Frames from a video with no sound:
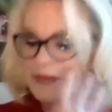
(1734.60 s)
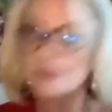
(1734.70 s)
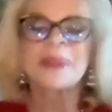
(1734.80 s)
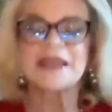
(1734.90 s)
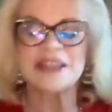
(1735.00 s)

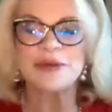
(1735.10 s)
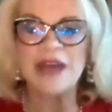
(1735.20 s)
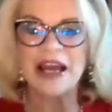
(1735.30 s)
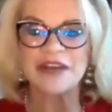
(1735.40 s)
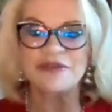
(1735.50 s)
So we had
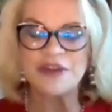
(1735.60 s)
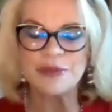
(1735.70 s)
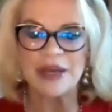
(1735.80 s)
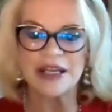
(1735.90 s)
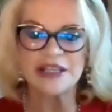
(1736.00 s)
a few
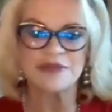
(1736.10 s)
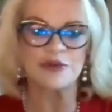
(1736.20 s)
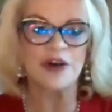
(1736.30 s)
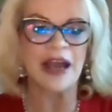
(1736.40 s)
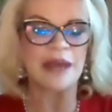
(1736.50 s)
minutes for
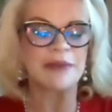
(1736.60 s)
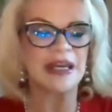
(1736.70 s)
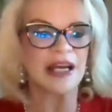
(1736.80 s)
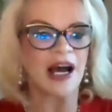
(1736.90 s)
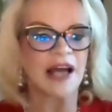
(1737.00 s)
Amy and
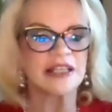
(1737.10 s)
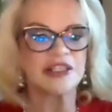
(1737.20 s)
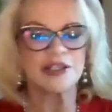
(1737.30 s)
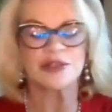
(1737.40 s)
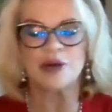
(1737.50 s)
I
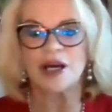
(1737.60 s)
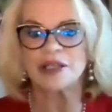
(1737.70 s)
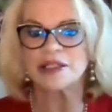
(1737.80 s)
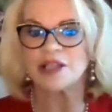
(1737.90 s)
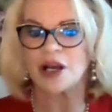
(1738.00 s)
to
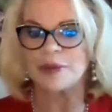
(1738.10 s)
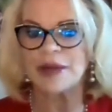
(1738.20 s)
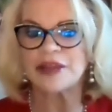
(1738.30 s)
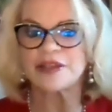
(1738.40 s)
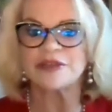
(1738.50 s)
talk about
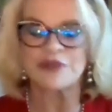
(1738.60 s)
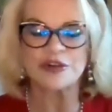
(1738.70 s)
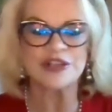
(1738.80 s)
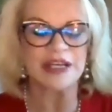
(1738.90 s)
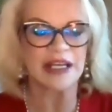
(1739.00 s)
the
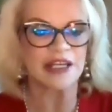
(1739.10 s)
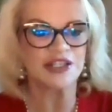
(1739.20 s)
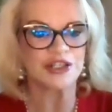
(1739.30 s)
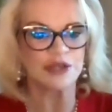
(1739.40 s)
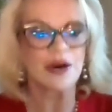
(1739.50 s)
diversity issue.